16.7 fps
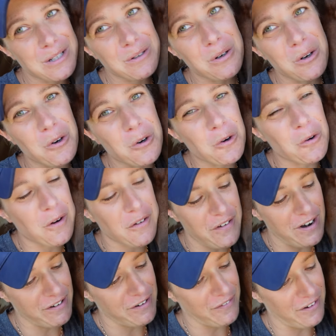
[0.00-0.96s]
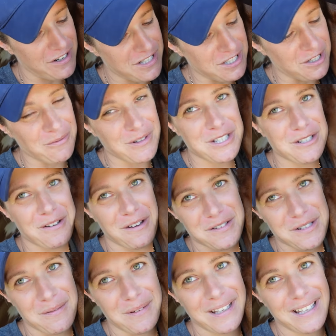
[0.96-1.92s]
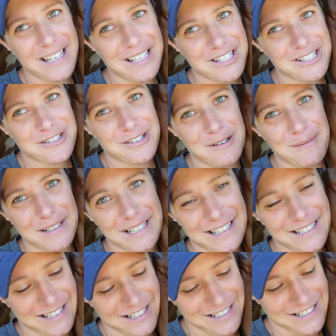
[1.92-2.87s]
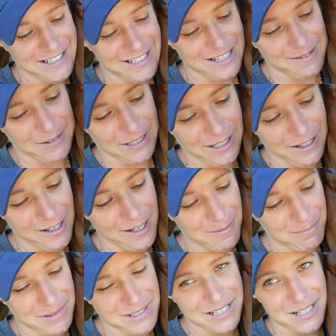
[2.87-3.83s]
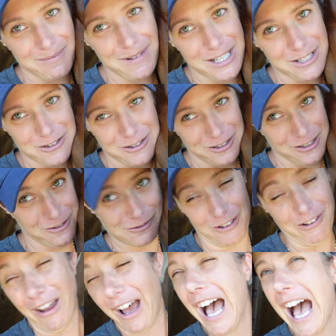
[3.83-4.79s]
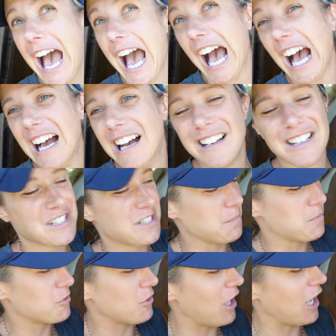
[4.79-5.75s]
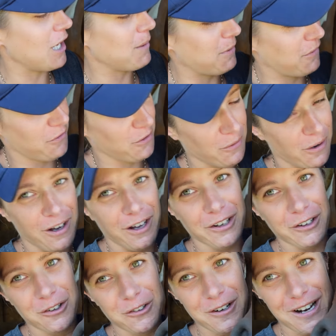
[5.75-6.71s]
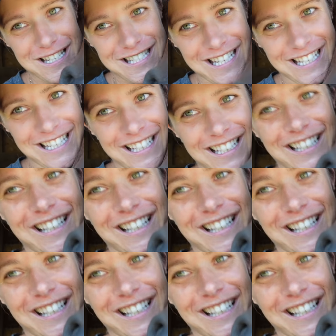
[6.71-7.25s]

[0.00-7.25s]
you all very, very soon. We do have something extremely exciting coming up, so make sure you subscribe if you aren't already.